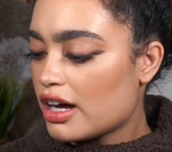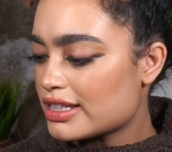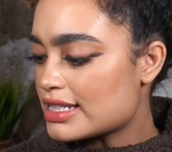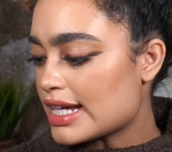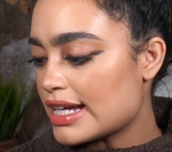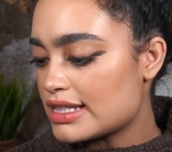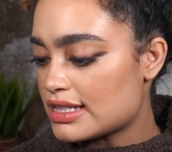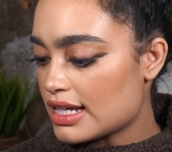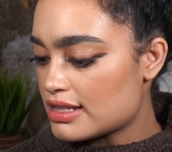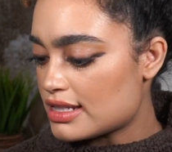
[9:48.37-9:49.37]
On the site it
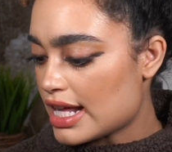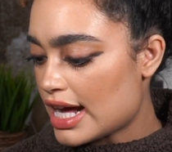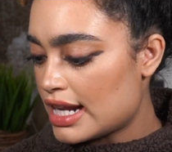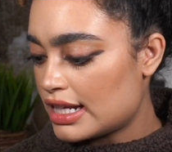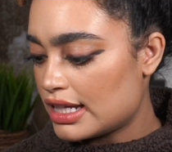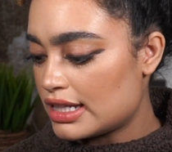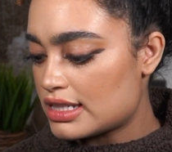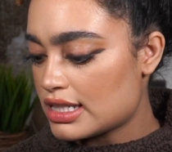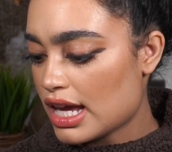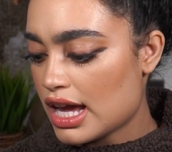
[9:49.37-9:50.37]
says that
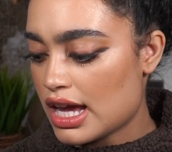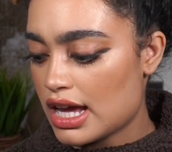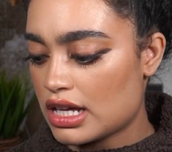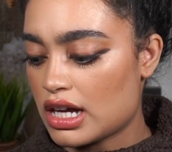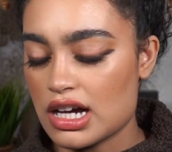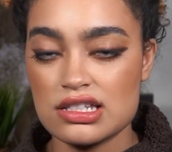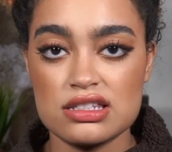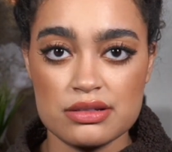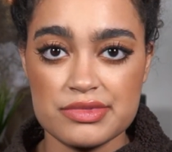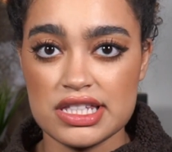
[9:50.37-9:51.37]
it's a
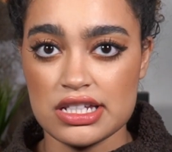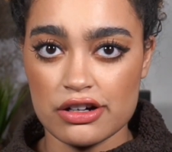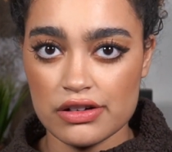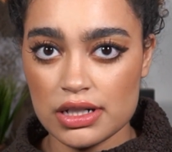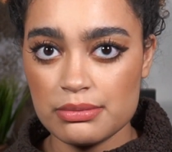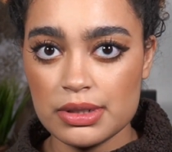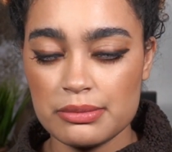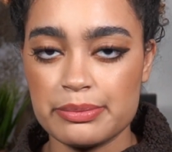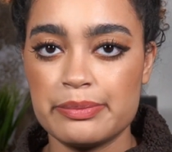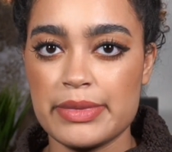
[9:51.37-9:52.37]
custom serum
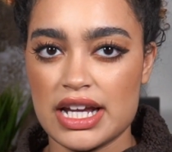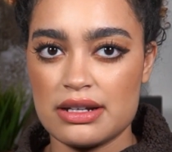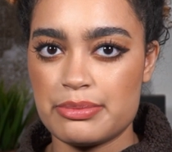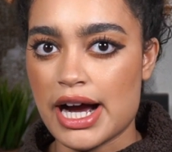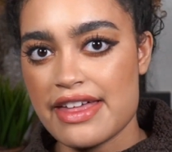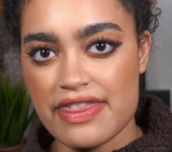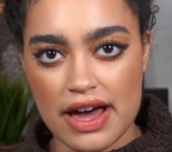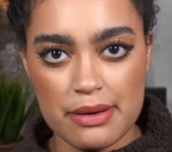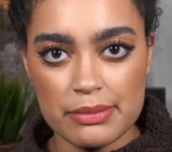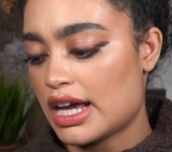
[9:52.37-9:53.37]
made by
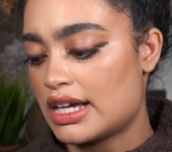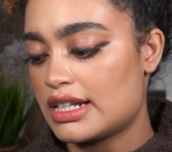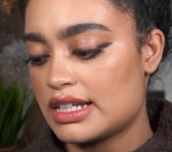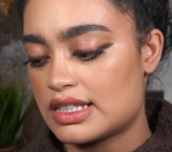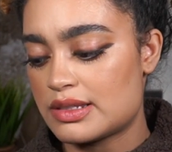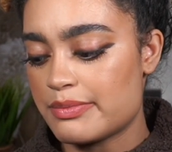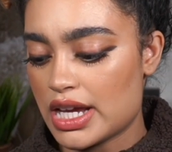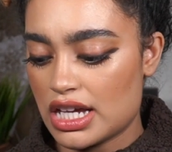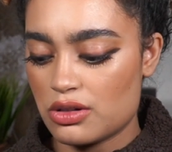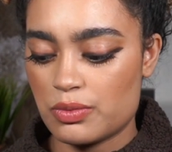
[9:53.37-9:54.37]
them and it's
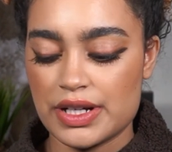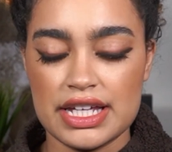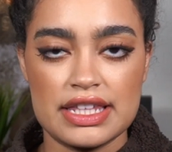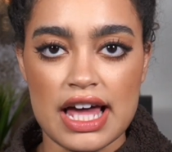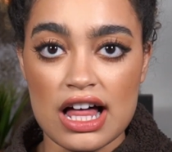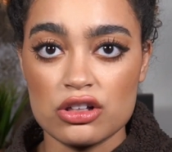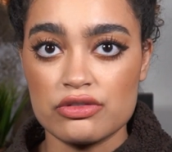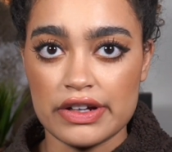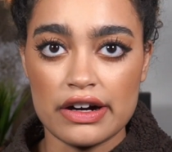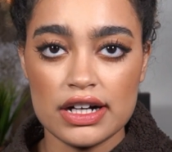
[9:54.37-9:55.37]
made with aloe
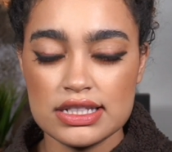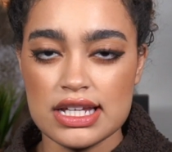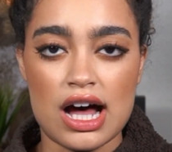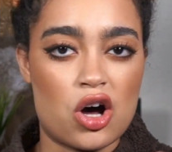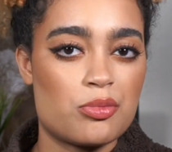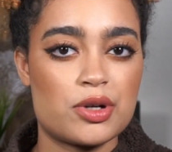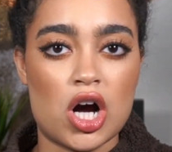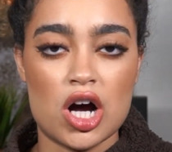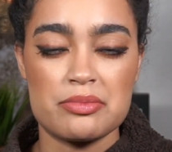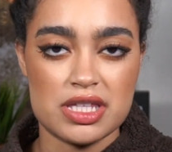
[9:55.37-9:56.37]
vera to help
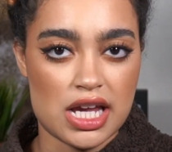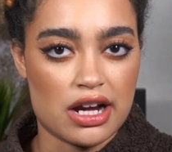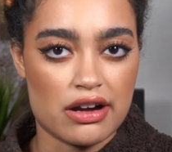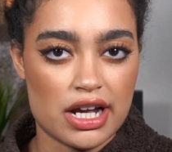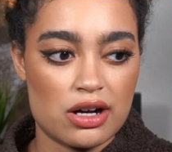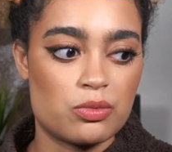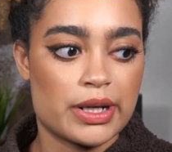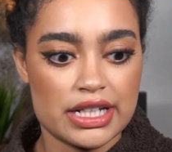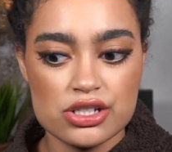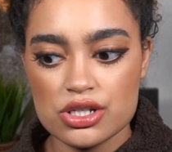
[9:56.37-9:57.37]
calm the area,
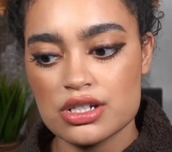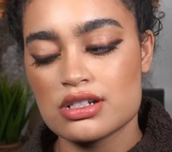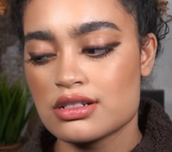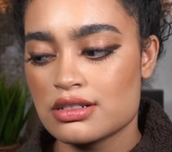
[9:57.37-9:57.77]
which